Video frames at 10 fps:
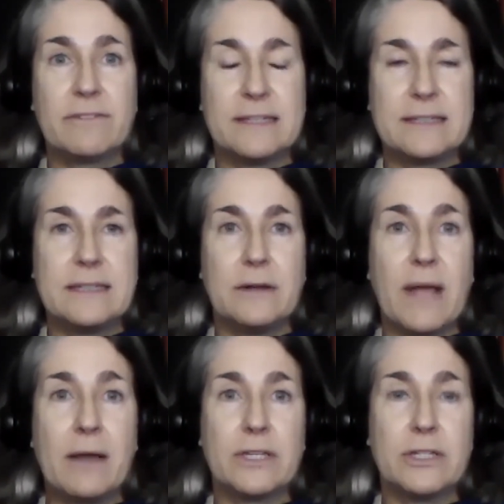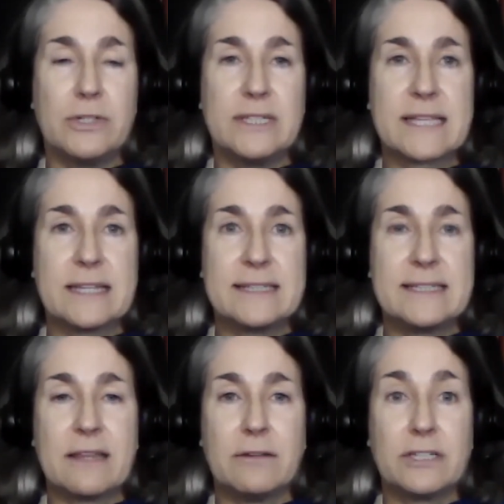That, how could you discuss
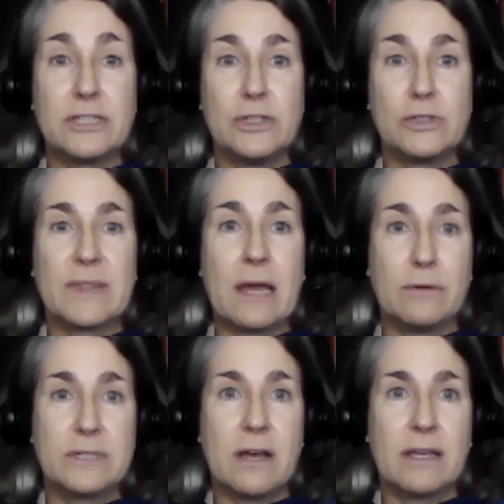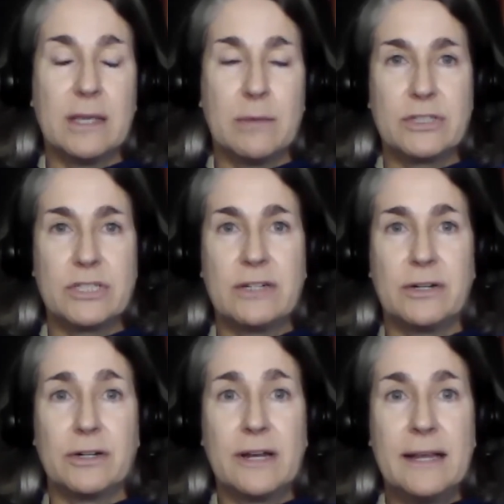these other issues without talking about gender?